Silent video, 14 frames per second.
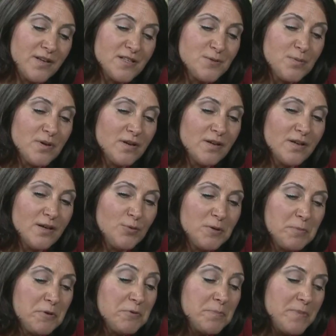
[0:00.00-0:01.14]
Ginsberg, uh, we
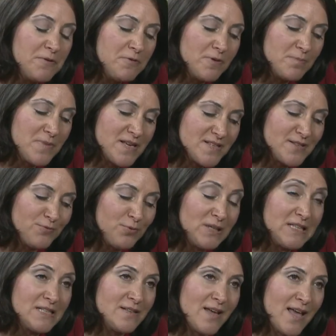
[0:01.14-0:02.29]
would be remiss if we
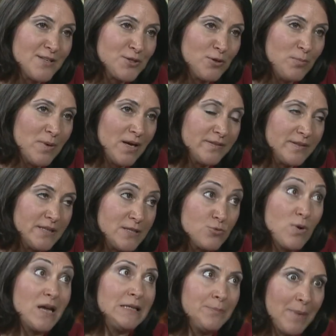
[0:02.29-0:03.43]
didn't ask you about the
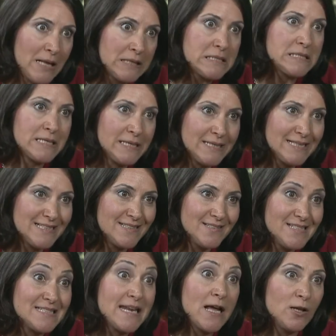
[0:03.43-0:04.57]
Israeli Palestinian
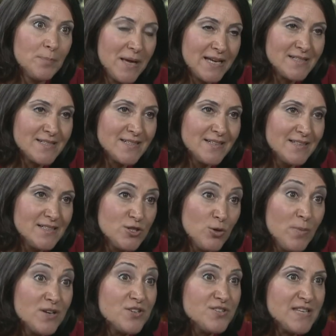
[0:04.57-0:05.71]
stalemate. So
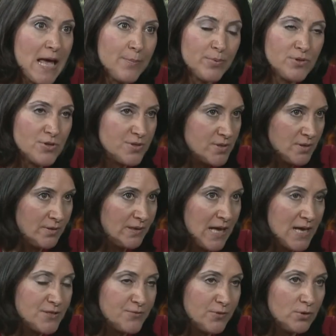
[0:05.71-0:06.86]
much has happened just in the
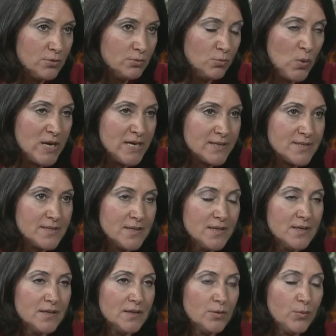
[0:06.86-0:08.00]
last few weeks.
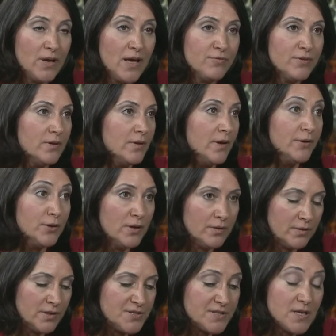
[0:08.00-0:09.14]
We have a, a,
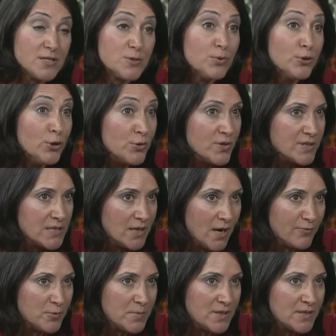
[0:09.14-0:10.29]
an ostensible unity
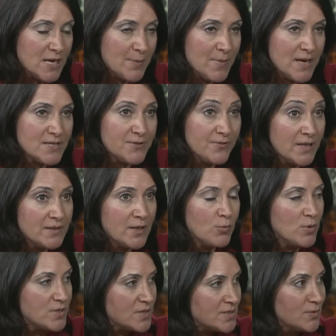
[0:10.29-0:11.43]
government, Hamas Fatah,
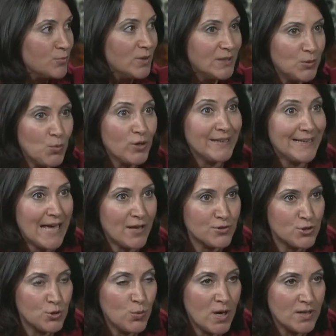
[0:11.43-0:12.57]
which isn't really working out
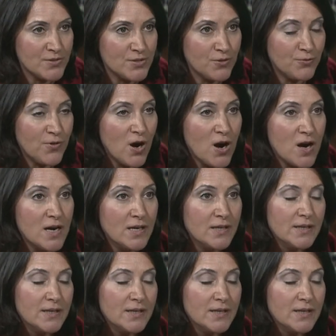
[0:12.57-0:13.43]
too well so far.